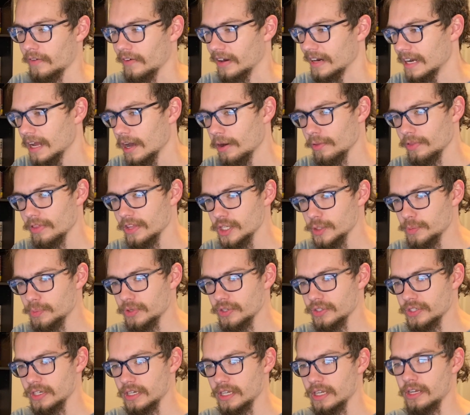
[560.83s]
Alright, now this
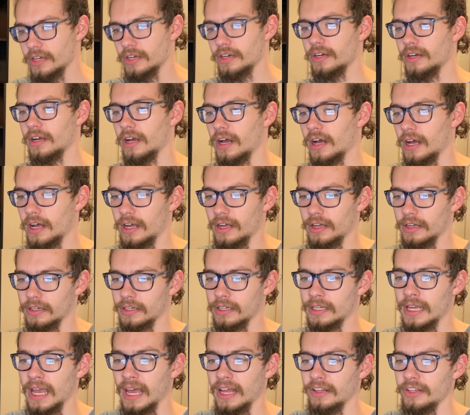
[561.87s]
person here,
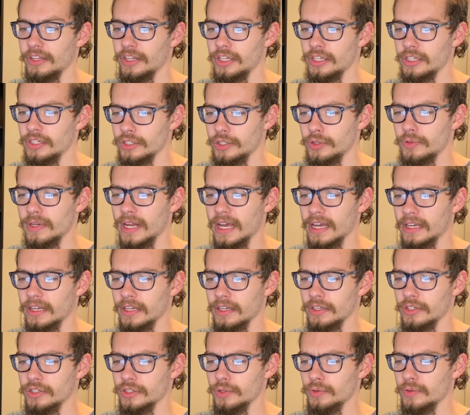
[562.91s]
Kelly
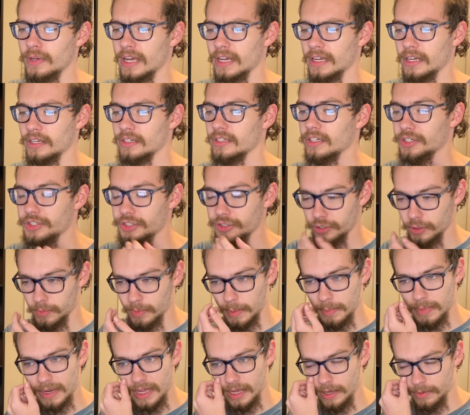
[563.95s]
Unekis, I sure
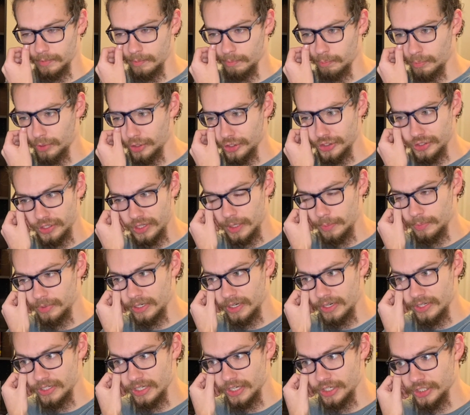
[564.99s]
hope I'm not butchering the
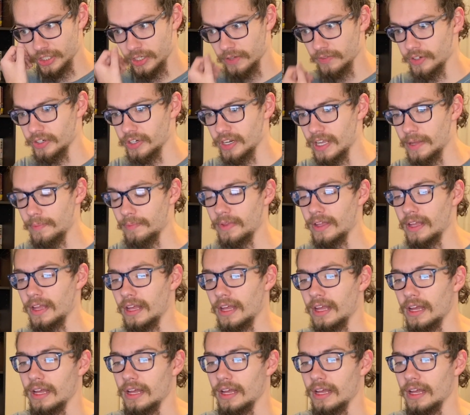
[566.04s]
pronunciation of your name.